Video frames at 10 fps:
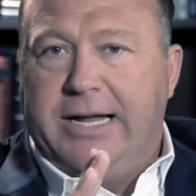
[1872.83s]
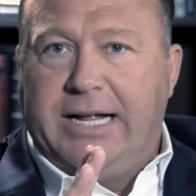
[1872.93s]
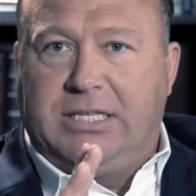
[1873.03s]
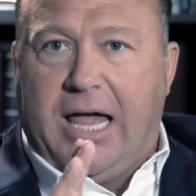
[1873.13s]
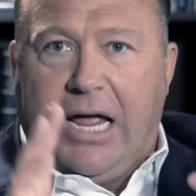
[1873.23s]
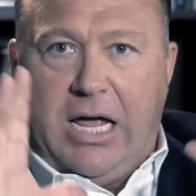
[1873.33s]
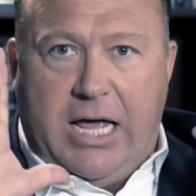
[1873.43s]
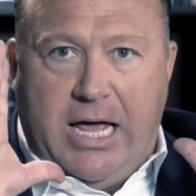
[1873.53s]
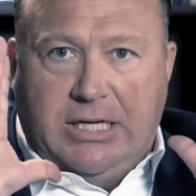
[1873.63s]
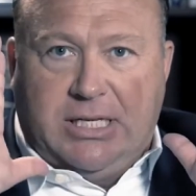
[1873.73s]
It's like
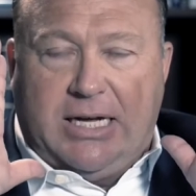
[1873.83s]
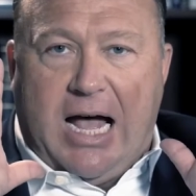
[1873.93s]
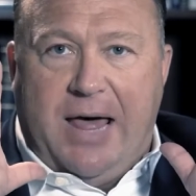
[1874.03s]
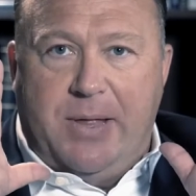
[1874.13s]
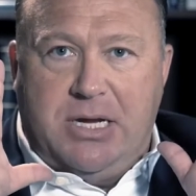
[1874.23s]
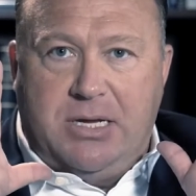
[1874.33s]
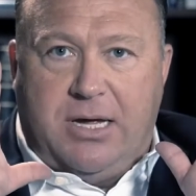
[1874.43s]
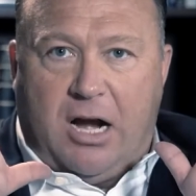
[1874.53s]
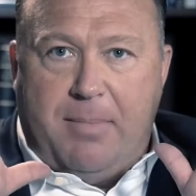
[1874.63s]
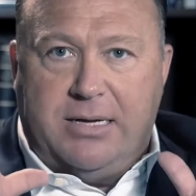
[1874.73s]
he's the guy that didn't
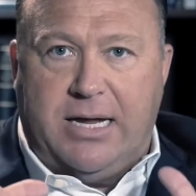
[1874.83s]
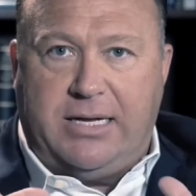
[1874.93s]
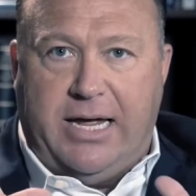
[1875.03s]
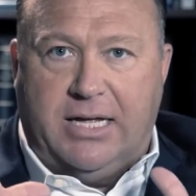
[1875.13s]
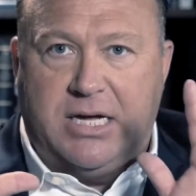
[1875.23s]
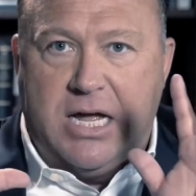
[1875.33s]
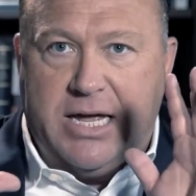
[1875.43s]
care about dead kids.